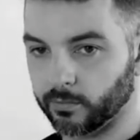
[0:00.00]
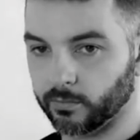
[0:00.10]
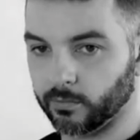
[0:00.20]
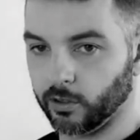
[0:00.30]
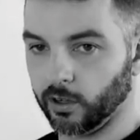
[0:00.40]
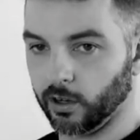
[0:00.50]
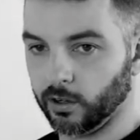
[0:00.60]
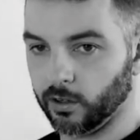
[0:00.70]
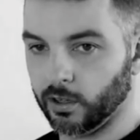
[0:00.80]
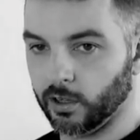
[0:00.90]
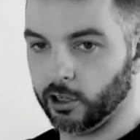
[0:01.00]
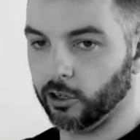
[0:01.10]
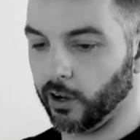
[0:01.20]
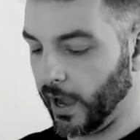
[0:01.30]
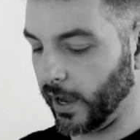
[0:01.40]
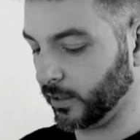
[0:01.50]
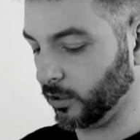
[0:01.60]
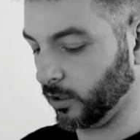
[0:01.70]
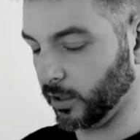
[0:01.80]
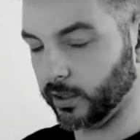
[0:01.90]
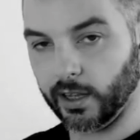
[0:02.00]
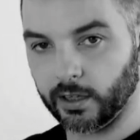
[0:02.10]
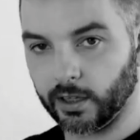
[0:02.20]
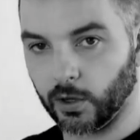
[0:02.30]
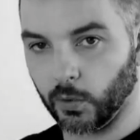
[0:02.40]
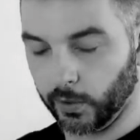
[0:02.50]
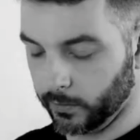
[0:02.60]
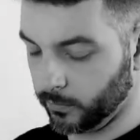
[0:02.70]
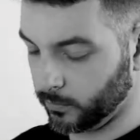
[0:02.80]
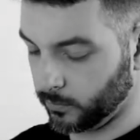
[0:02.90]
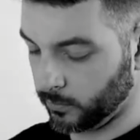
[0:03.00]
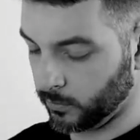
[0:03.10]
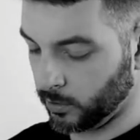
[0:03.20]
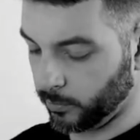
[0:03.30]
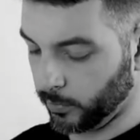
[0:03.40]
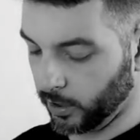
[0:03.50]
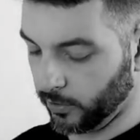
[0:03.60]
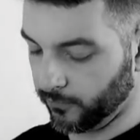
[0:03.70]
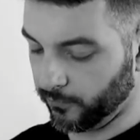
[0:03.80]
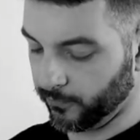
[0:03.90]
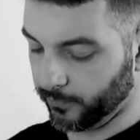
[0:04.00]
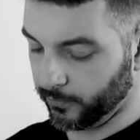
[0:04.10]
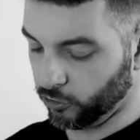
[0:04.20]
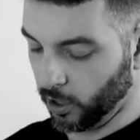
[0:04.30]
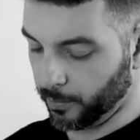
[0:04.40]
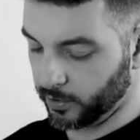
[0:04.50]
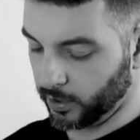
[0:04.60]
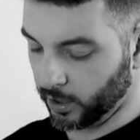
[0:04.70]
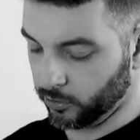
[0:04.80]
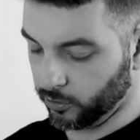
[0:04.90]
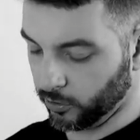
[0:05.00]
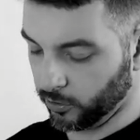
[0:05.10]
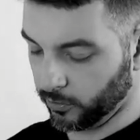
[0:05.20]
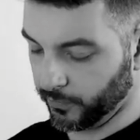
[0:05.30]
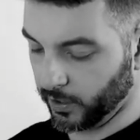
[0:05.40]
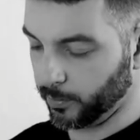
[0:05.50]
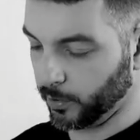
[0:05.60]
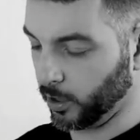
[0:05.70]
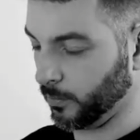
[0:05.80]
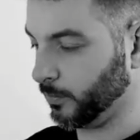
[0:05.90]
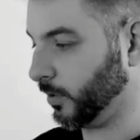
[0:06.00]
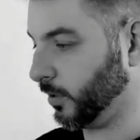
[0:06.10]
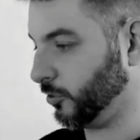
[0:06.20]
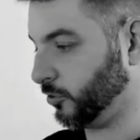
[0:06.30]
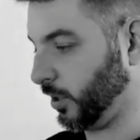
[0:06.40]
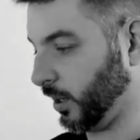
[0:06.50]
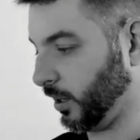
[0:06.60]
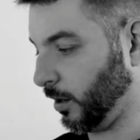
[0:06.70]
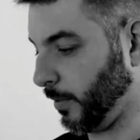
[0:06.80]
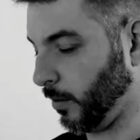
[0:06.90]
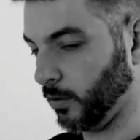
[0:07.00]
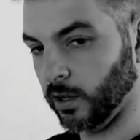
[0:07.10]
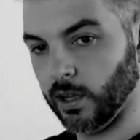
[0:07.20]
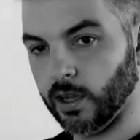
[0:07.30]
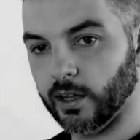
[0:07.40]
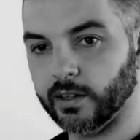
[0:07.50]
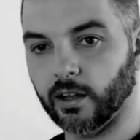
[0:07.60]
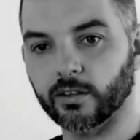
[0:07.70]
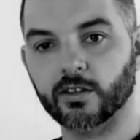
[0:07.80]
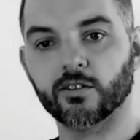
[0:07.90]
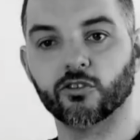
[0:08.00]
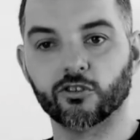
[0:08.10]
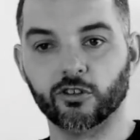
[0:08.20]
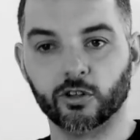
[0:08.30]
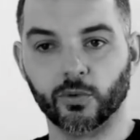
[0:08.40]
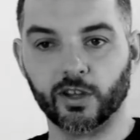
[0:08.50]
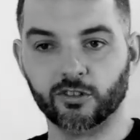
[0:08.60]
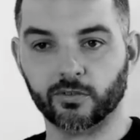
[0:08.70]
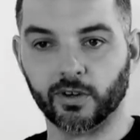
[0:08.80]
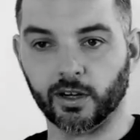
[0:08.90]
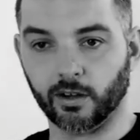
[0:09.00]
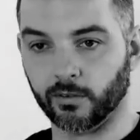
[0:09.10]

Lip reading: You act like you're going to take the coin, but it drops into your finger palm as your hand come out. Now this is your situation right now.